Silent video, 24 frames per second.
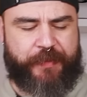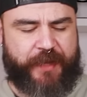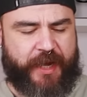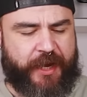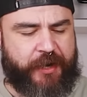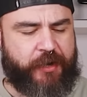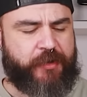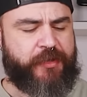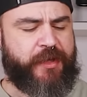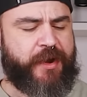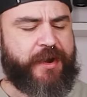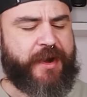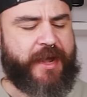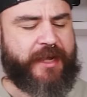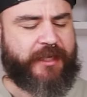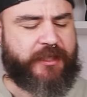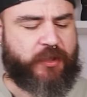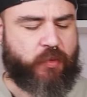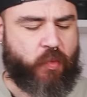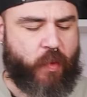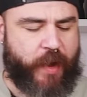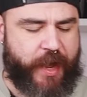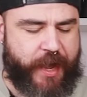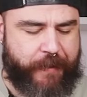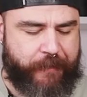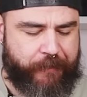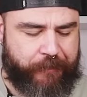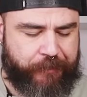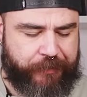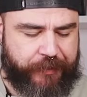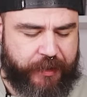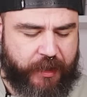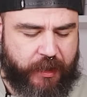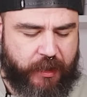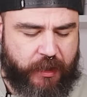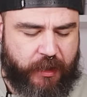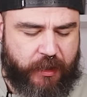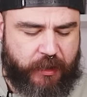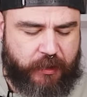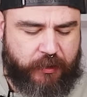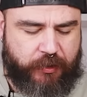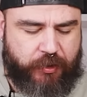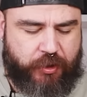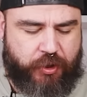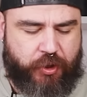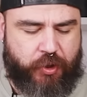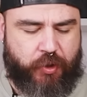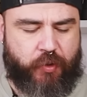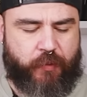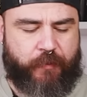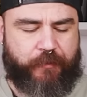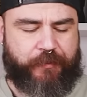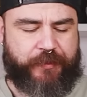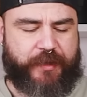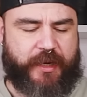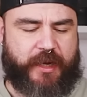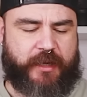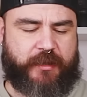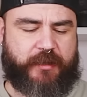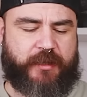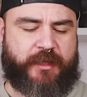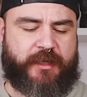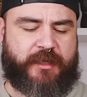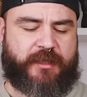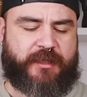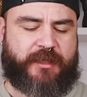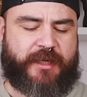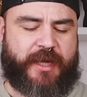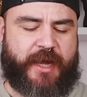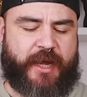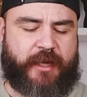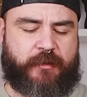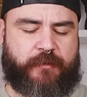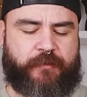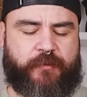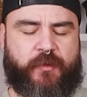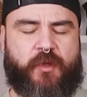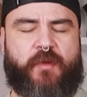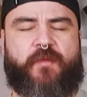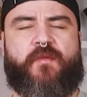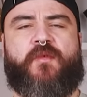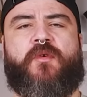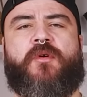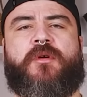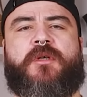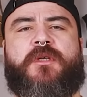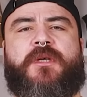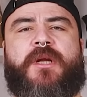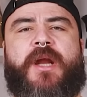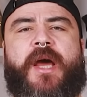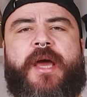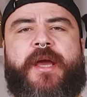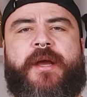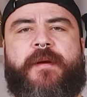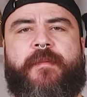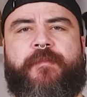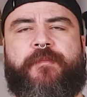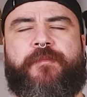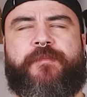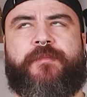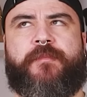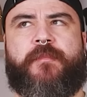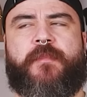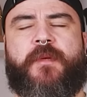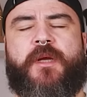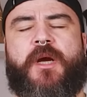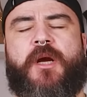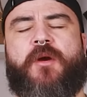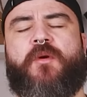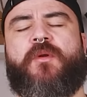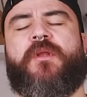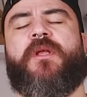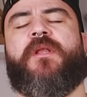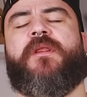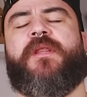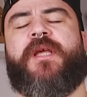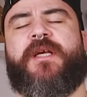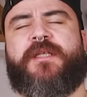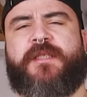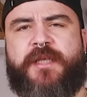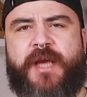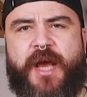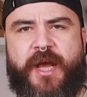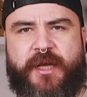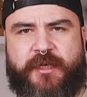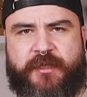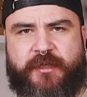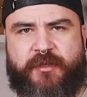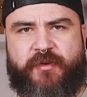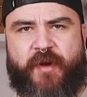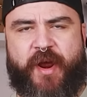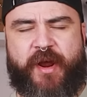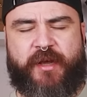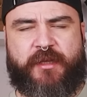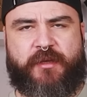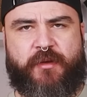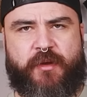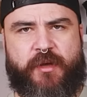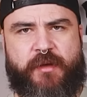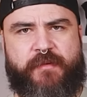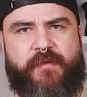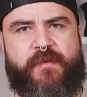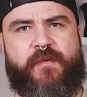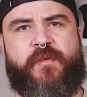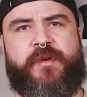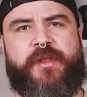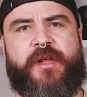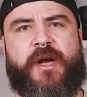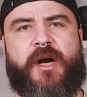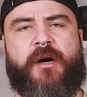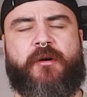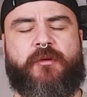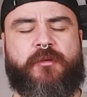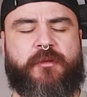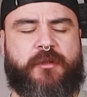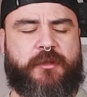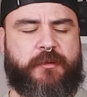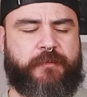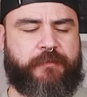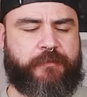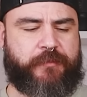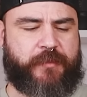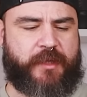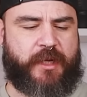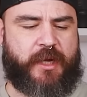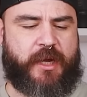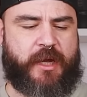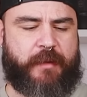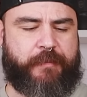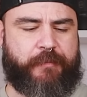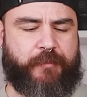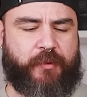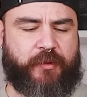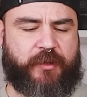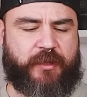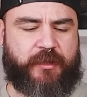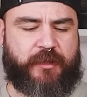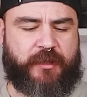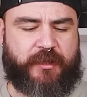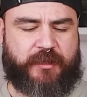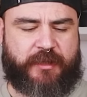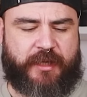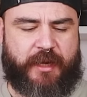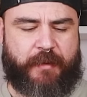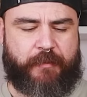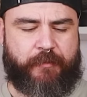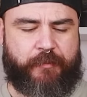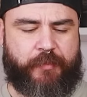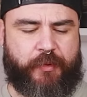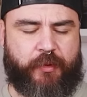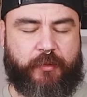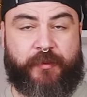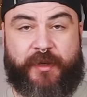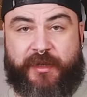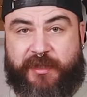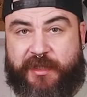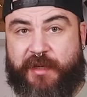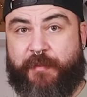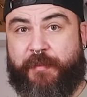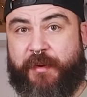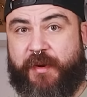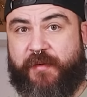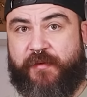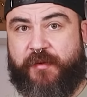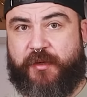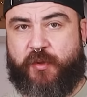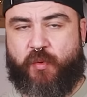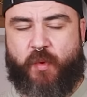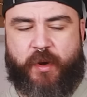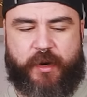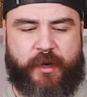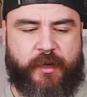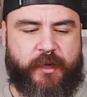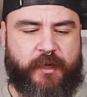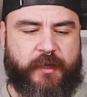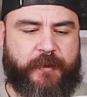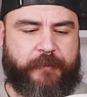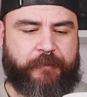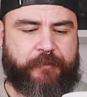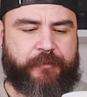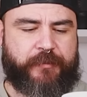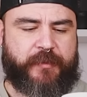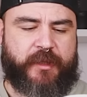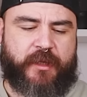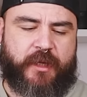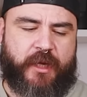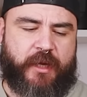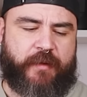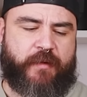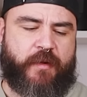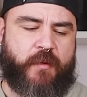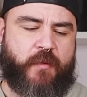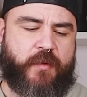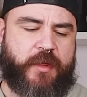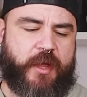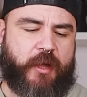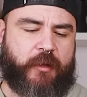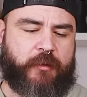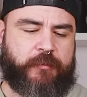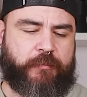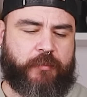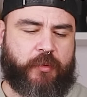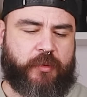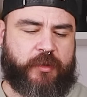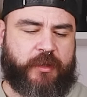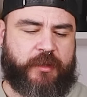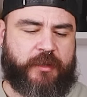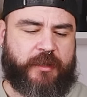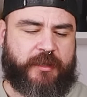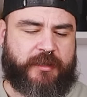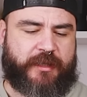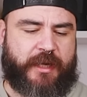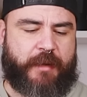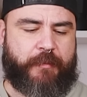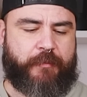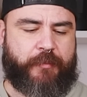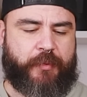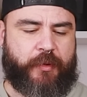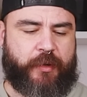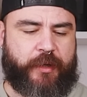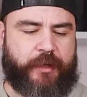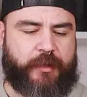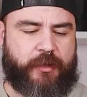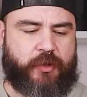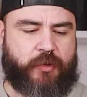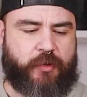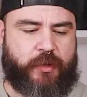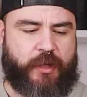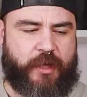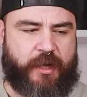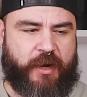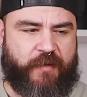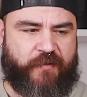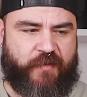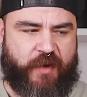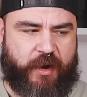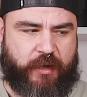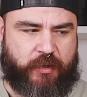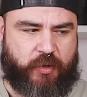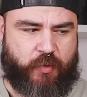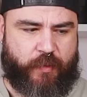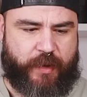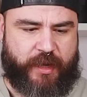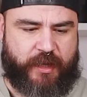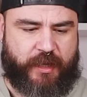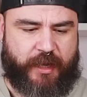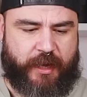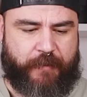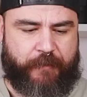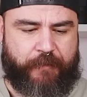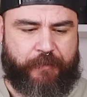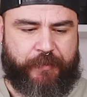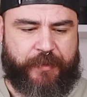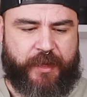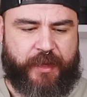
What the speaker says: Another nice way to understand, of course, like I could taste the ice strength even without putting the sample, that's the previous one, even without putting the sample into the refractometer.